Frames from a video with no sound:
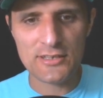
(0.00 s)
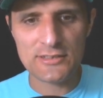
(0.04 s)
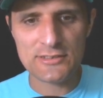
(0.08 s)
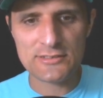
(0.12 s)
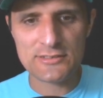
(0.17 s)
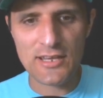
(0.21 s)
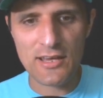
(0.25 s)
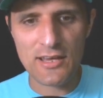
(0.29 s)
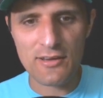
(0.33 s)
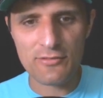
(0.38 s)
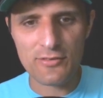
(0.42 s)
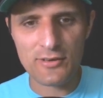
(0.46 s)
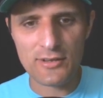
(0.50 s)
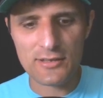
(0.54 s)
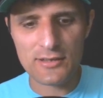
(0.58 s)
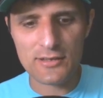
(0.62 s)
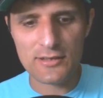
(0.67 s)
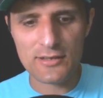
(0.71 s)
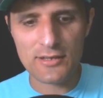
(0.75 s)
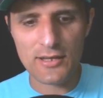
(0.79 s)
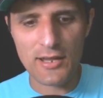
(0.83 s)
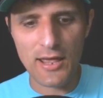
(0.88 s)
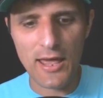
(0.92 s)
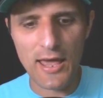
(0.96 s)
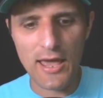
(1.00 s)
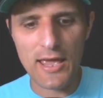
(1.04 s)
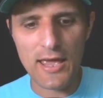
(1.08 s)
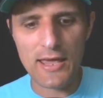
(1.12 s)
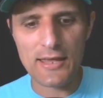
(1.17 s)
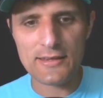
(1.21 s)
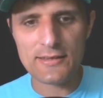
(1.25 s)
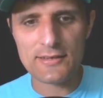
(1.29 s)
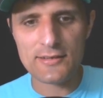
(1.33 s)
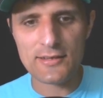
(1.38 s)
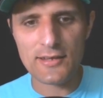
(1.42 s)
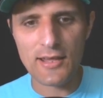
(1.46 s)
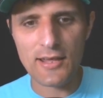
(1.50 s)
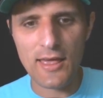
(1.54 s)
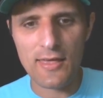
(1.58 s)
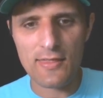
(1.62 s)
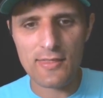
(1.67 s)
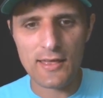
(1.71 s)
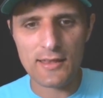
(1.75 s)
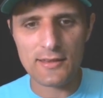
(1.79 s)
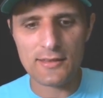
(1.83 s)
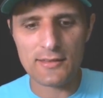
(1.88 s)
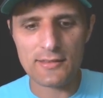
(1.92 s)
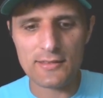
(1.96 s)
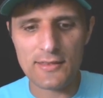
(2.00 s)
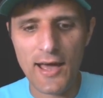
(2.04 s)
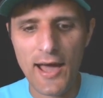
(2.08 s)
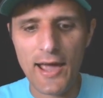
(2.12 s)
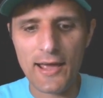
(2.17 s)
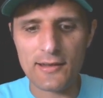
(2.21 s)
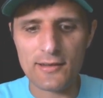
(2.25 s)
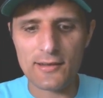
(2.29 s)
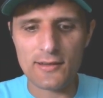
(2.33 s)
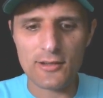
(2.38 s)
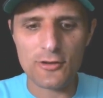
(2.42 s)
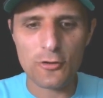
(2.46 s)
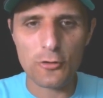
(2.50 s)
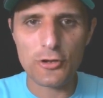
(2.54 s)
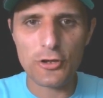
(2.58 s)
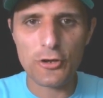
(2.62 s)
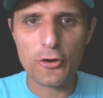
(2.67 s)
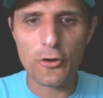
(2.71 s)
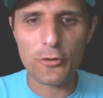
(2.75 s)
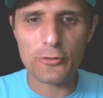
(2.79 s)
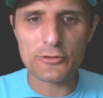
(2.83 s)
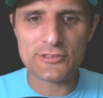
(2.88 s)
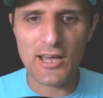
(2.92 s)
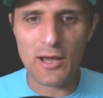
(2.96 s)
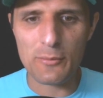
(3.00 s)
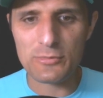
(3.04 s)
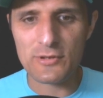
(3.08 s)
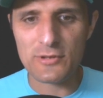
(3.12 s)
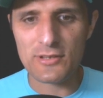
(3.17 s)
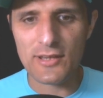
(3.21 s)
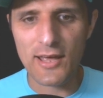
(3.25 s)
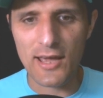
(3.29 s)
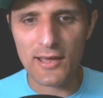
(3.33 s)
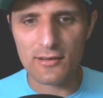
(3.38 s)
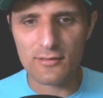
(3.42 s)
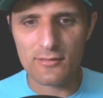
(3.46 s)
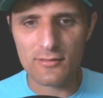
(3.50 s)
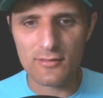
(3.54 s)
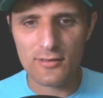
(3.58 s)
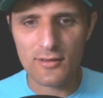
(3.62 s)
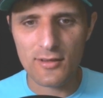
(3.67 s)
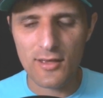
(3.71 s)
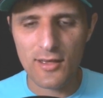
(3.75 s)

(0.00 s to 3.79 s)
7, 8, and then 9. It only goes up to 9.